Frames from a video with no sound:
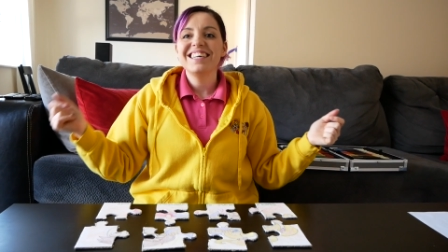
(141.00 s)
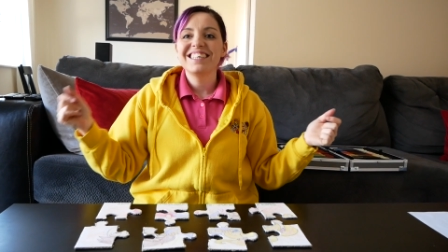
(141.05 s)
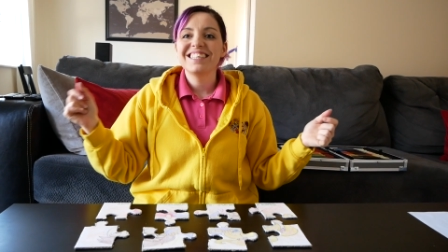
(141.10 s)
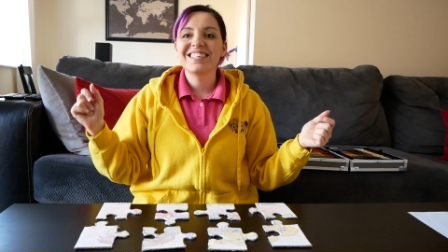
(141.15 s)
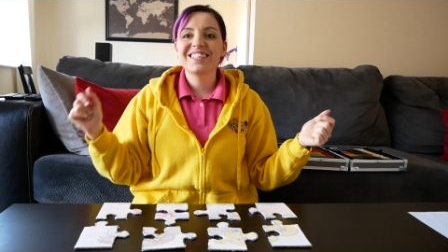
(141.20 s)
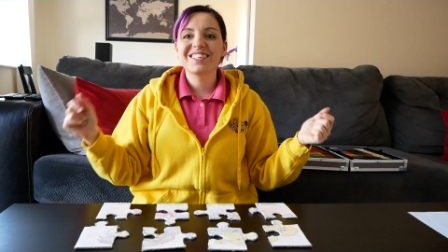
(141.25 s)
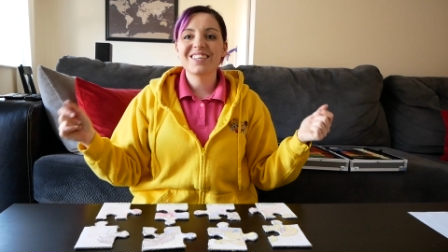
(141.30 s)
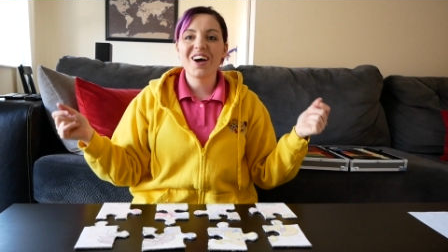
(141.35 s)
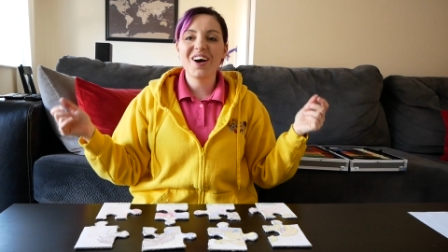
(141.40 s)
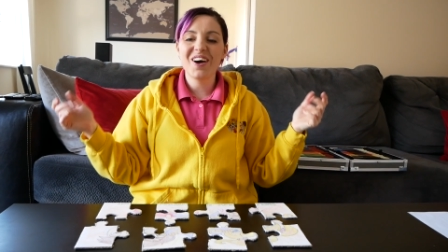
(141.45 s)

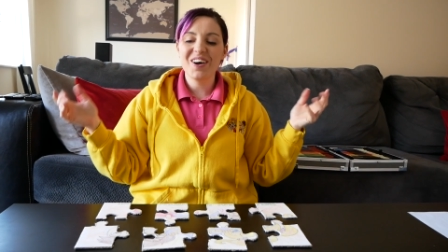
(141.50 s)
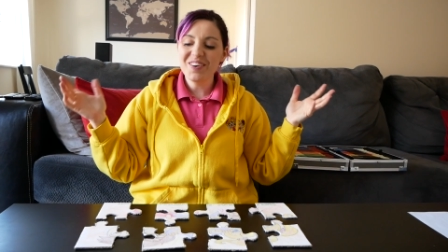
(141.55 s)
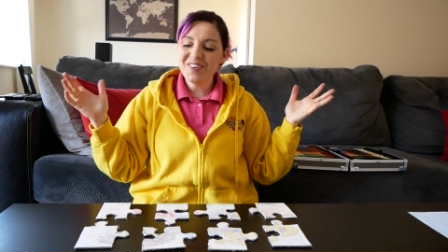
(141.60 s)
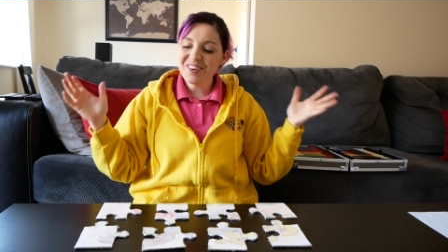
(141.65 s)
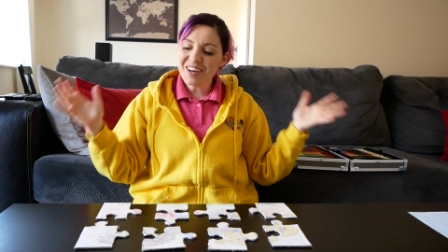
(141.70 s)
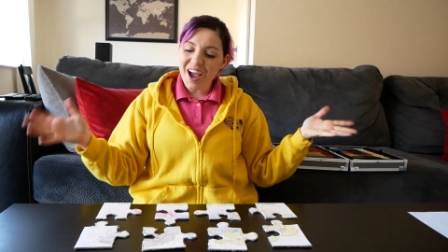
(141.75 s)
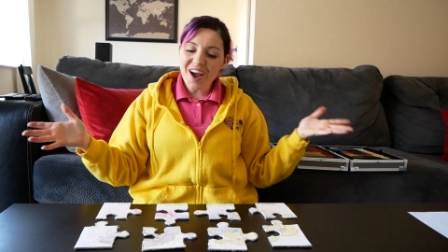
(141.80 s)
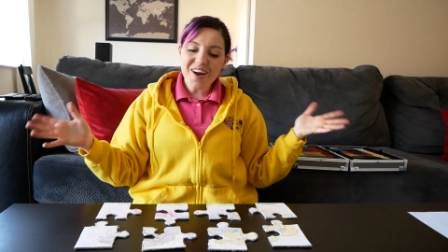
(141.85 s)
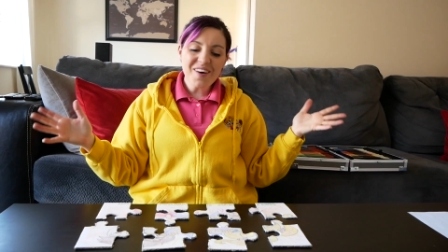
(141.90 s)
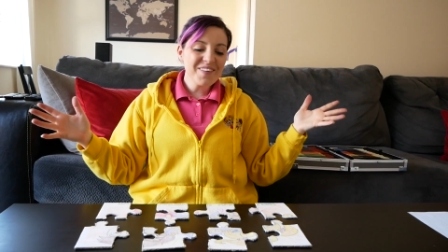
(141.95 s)

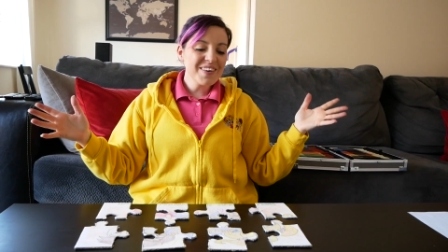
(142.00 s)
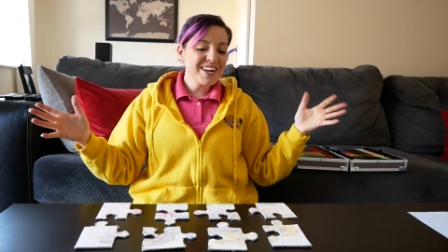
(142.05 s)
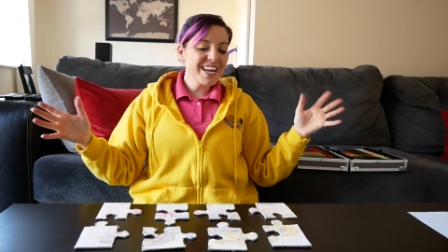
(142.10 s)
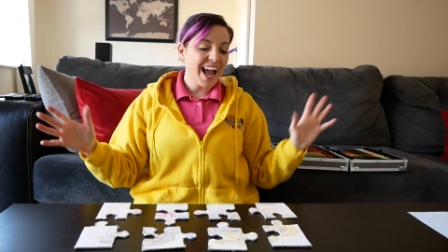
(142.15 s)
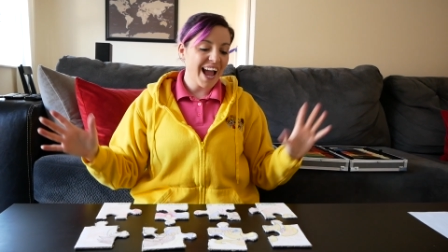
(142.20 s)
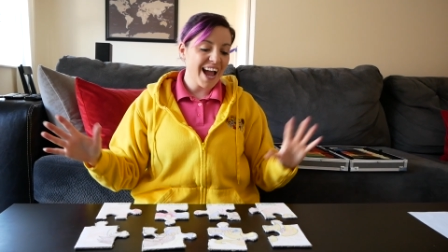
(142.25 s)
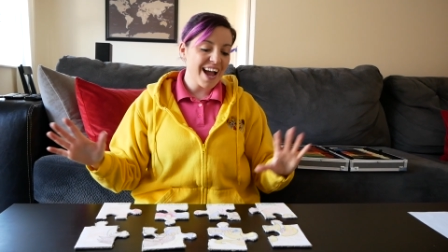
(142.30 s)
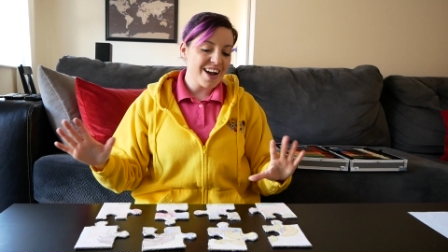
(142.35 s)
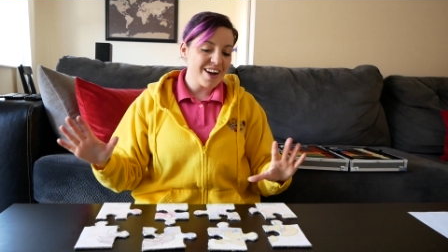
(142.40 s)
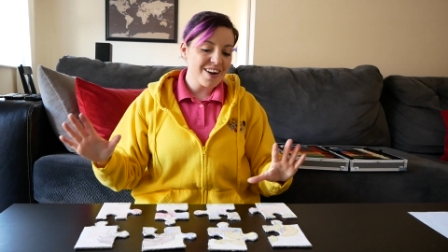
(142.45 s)
So now we
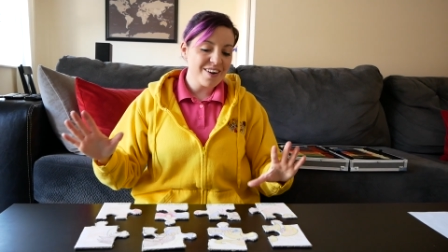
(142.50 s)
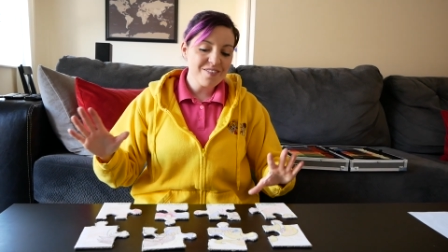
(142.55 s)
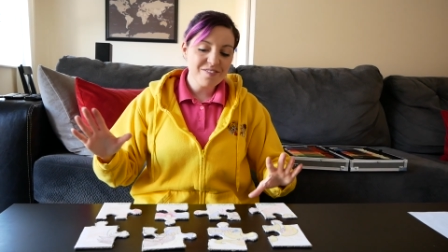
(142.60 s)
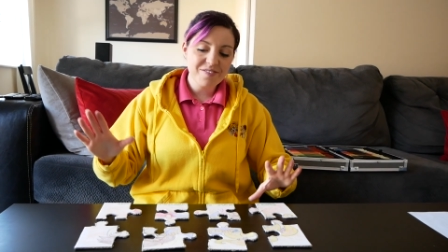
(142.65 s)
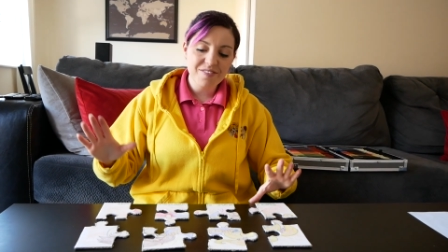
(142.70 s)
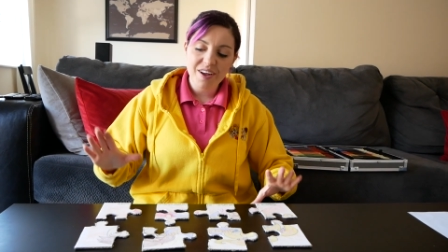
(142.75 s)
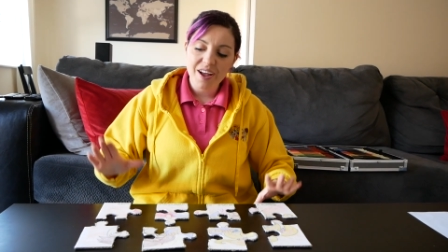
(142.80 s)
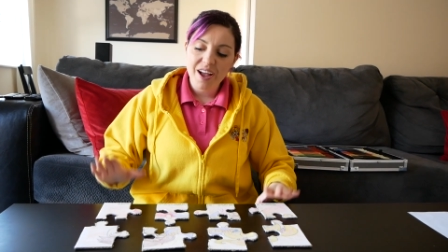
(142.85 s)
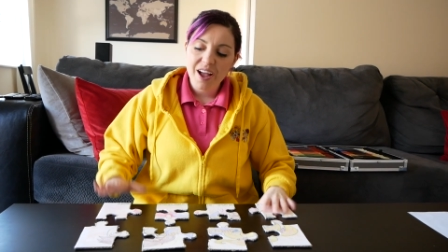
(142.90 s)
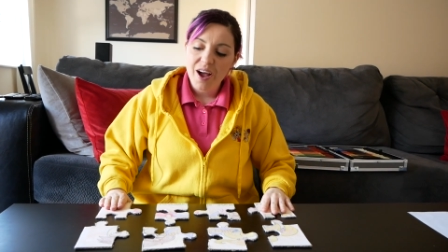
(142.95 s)

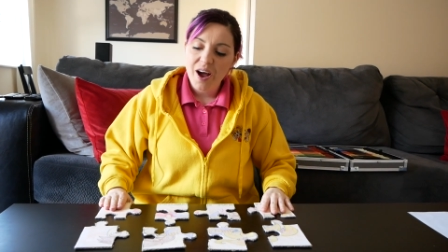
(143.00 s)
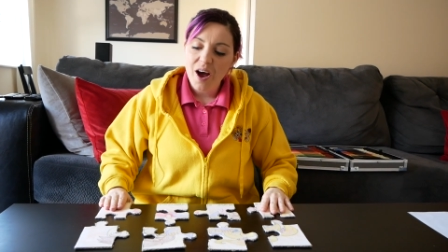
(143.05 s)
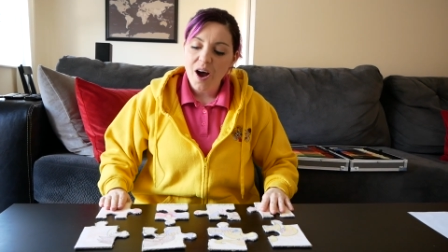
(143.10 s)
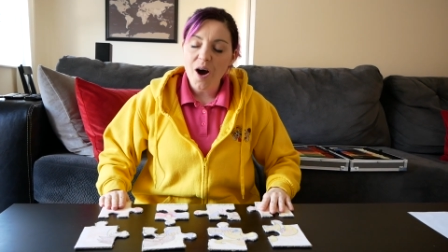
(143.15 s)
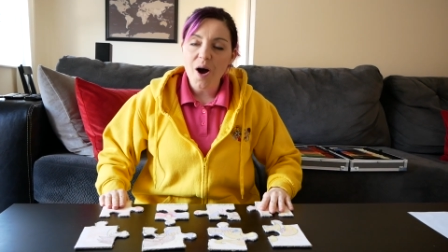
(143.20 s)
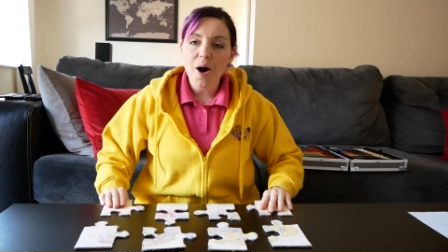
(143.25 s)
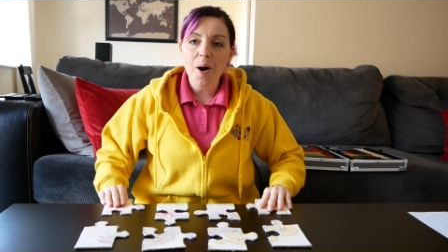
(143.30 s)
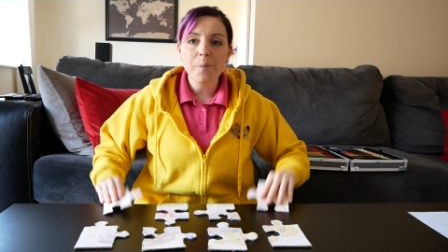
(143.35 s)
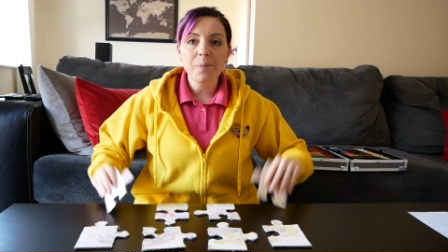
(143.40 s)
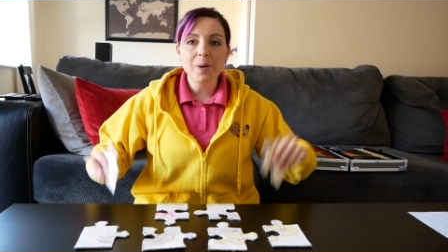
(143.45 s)
have
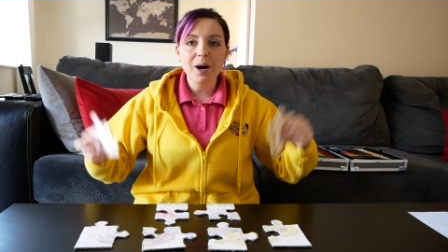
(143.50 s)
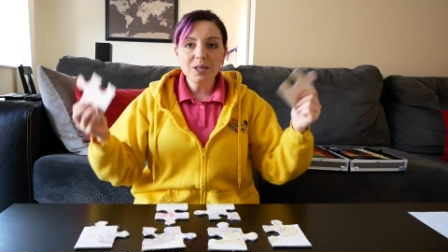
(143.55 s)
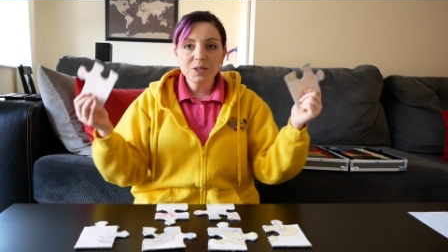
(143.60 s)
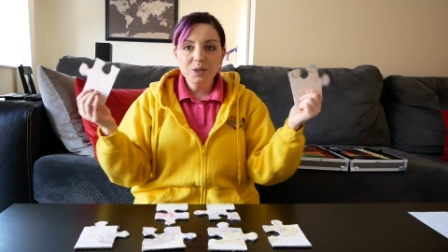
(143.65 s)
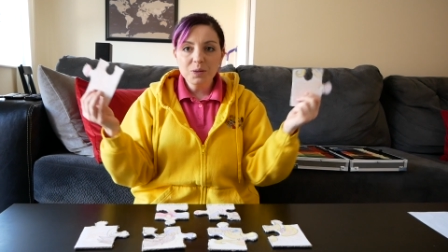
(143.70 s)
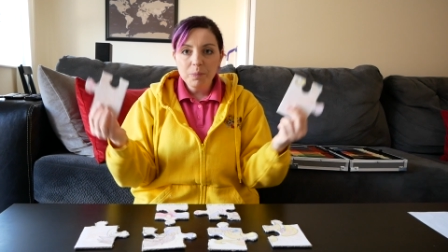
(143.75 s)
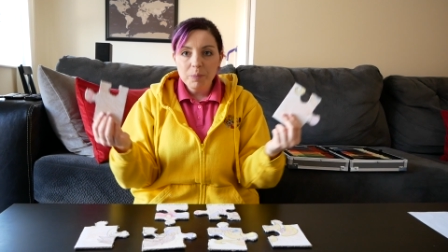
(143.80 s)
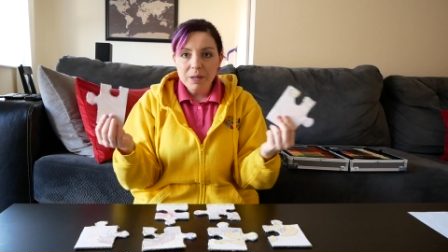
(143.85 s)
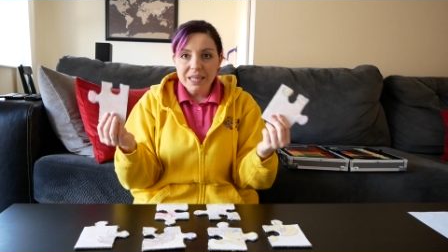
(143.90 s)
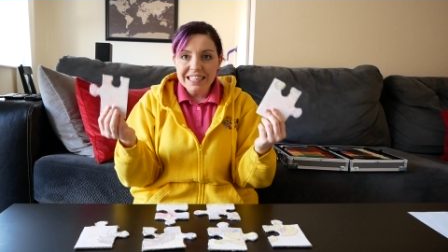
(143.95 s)
our
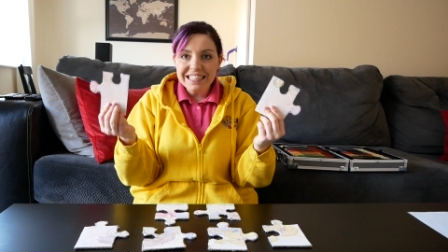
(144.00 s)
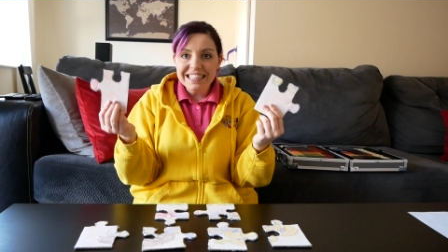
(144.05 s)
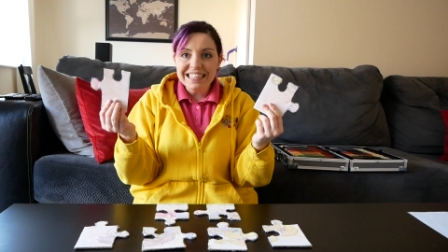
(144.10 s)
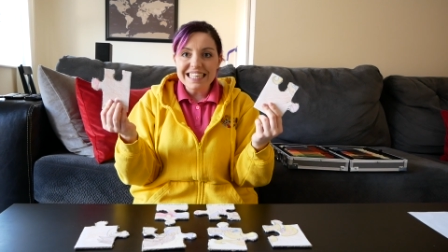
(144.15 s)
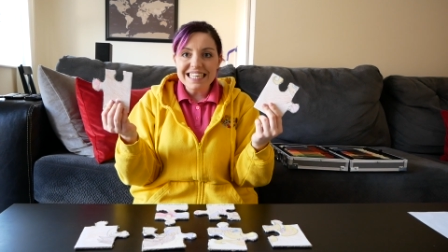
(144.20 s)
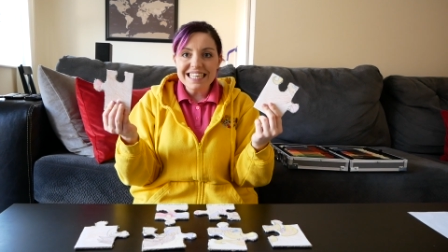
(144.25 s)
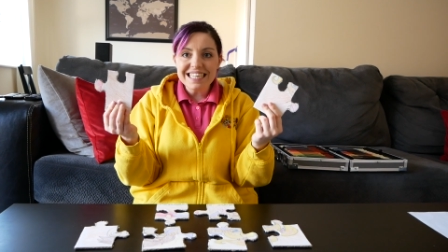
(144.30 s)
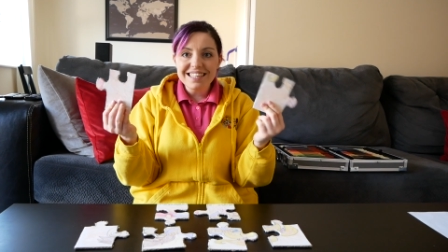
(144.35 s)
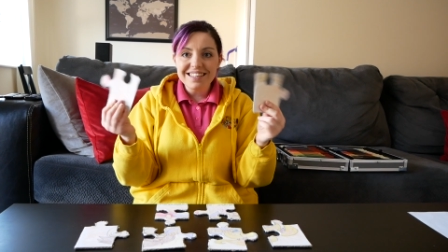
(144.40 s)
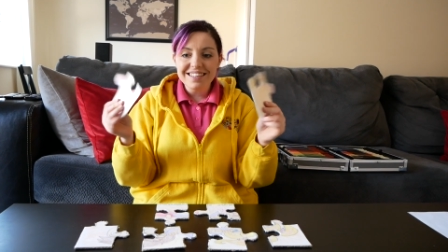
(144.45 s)
puzzle
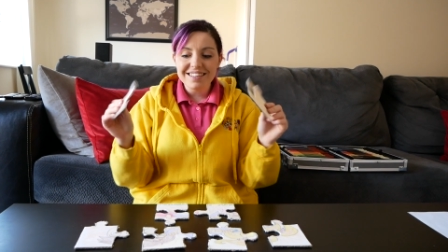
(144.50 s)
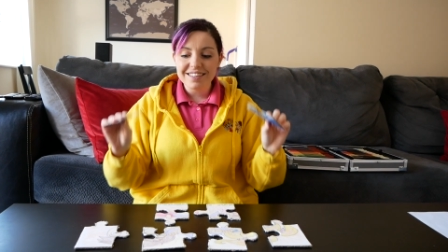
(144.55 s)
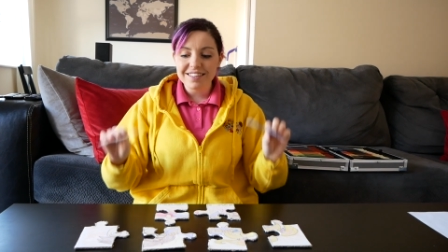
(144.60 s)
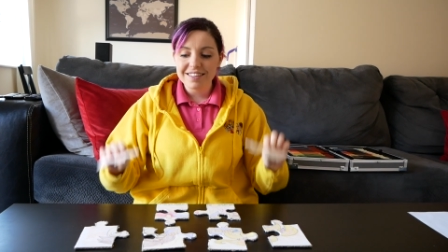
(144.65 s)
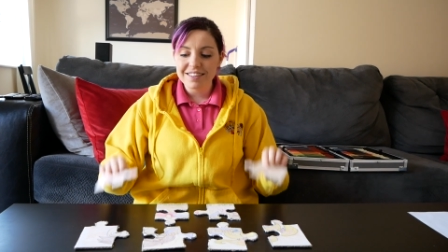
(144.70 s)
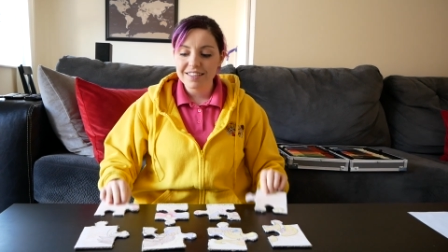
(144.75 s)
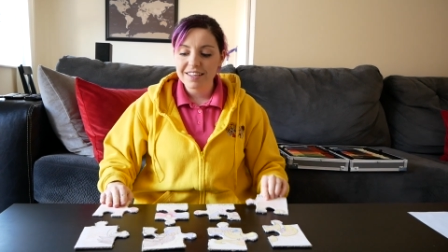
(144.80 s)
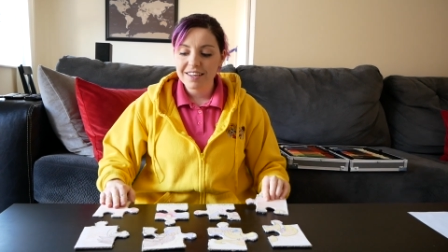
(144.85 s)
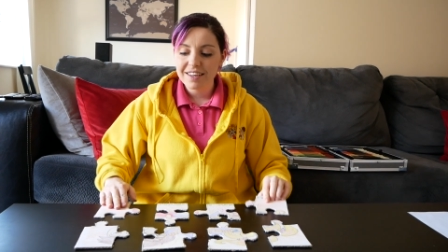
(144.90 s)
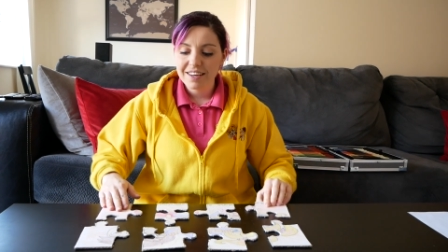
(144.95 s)
pieces